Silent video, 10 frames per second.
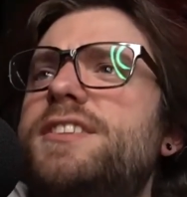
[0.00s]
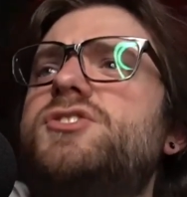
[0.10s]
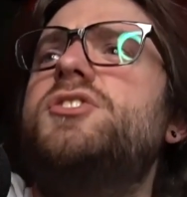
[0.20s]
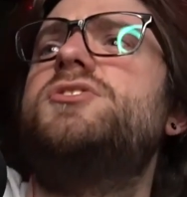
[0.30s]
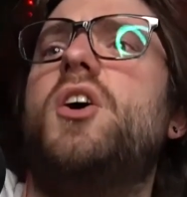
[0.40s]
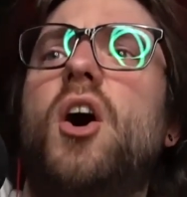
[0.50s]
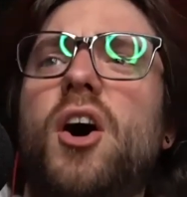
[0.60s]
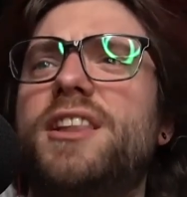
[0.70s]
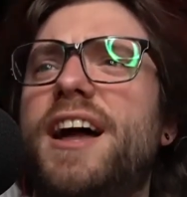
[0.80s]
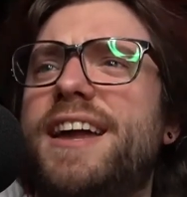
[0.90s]
just
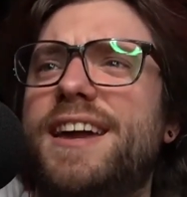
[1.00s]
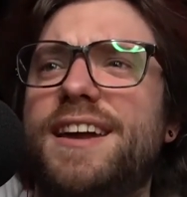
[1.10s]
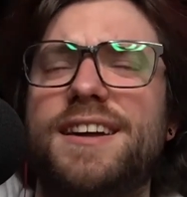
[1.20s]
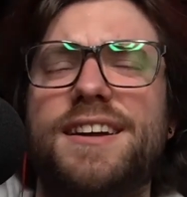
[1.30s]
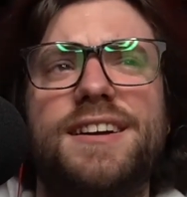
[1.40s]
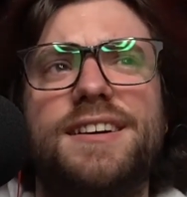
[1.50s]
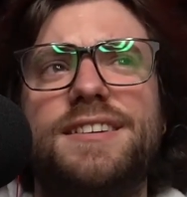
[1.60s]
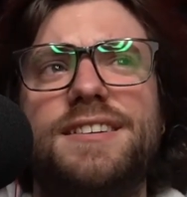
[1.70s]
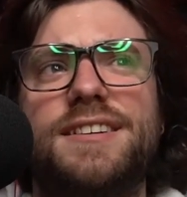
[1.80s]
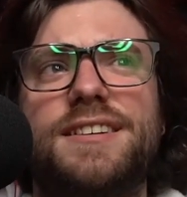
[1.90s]
all like,
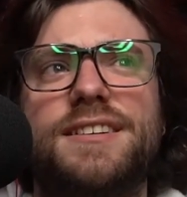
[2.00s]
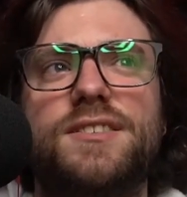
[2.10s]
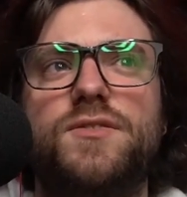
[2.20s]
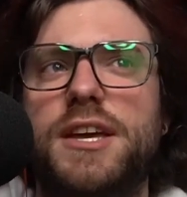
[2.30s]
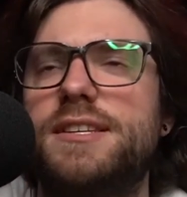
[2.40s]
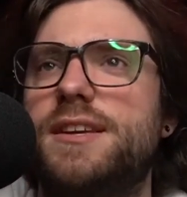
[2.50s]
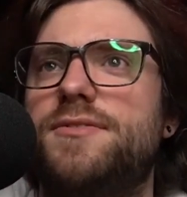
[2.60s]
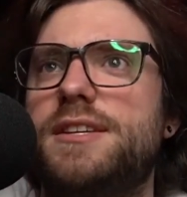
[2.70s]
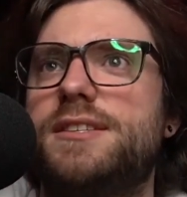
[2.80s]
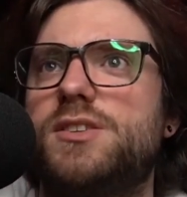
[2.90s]
this
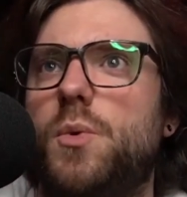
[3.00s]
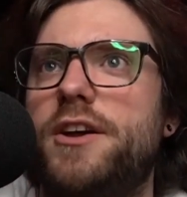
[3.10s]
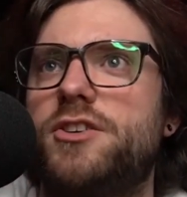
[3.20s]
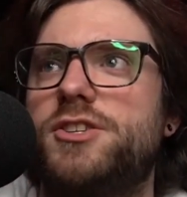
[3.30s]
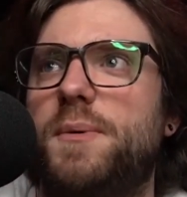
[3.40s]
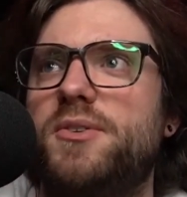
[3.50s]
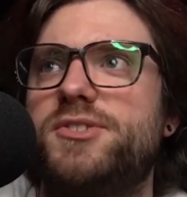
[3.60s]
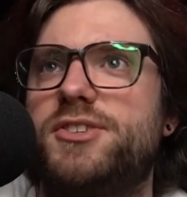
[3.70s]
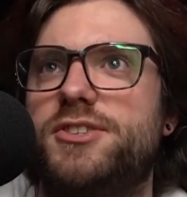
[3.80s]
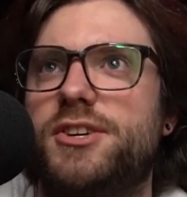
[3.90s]
is what you're
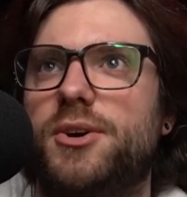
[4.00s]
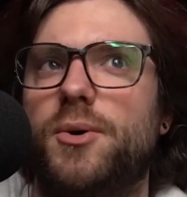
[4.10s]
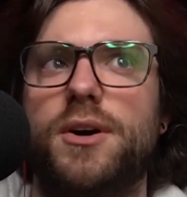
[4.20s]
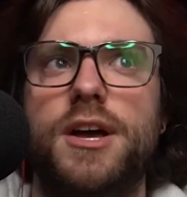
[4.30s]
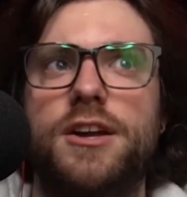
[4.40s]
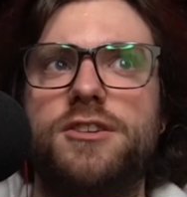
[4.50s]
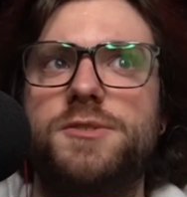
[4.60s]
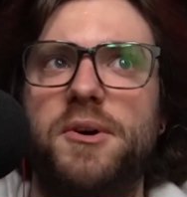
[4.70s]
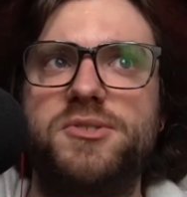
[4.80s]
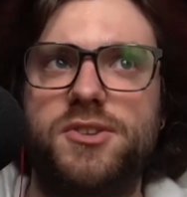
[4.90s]
supposed to do. You're
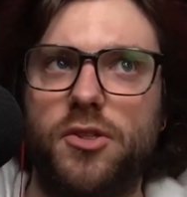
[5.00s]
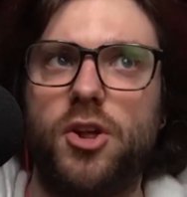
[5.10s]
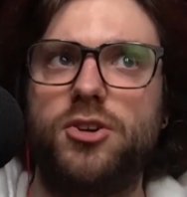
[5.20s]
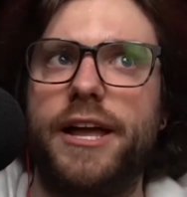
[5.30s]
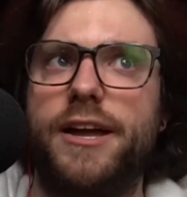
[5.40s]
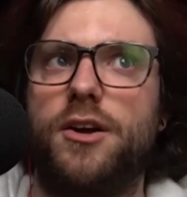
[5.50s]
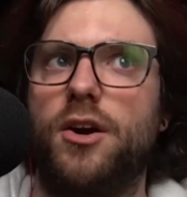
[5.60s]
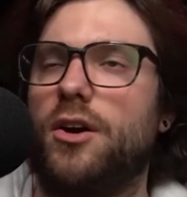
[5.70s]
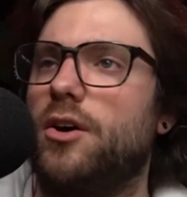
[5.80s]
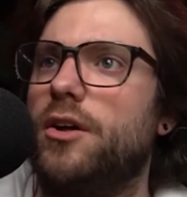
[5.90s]
supposed to look like a
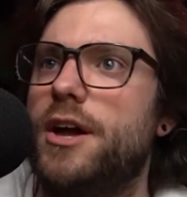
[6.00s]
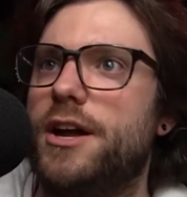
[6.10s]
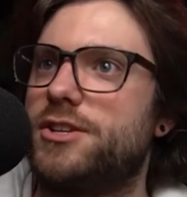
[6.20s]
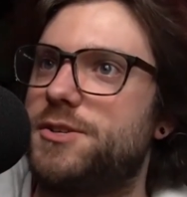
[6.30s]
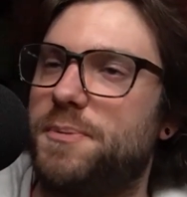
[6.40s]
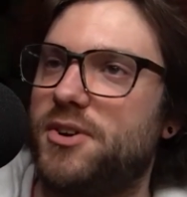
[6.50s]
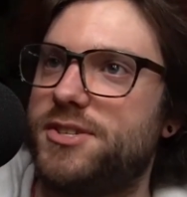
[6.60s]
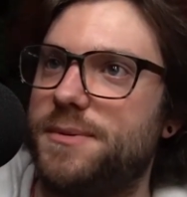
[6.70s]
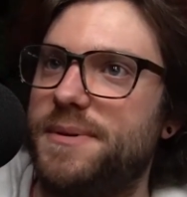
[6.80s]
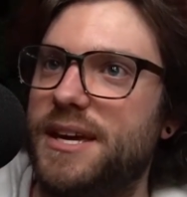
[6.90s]
girl. You're supposed
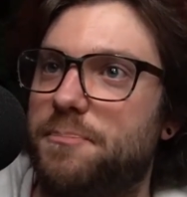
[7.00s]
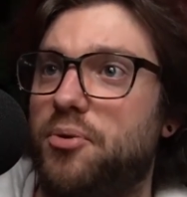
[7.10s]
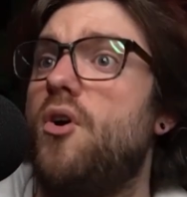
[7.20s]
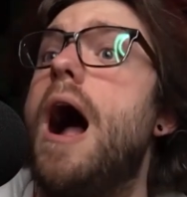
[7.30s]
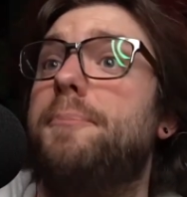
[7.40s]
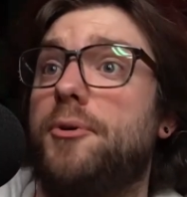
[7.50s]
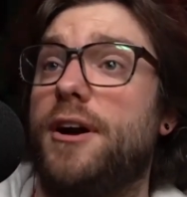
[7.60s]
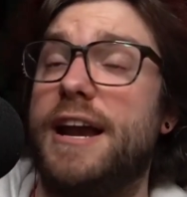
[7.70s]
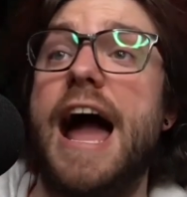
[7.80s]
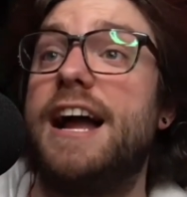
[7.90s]
to be proper
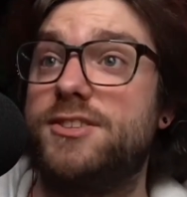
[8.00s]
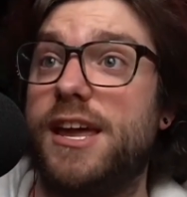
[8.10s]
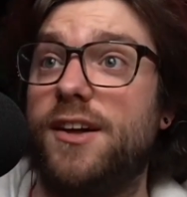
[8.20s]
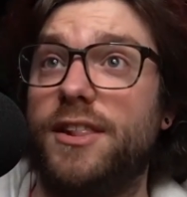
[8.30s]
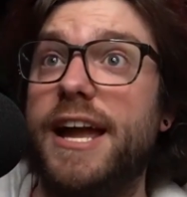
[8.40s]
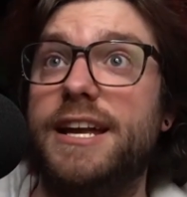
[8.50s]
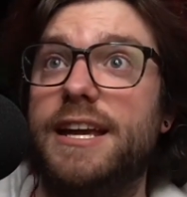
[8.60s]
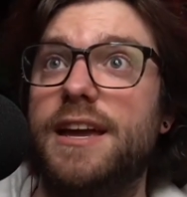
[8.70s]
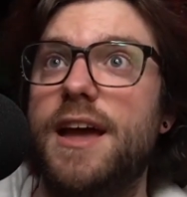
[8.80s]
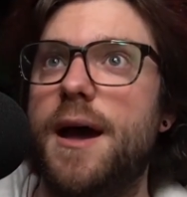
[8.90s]
and act like a
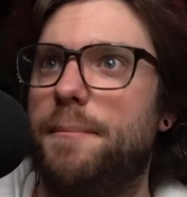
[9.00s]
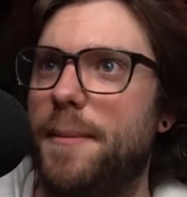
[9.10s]
lady. But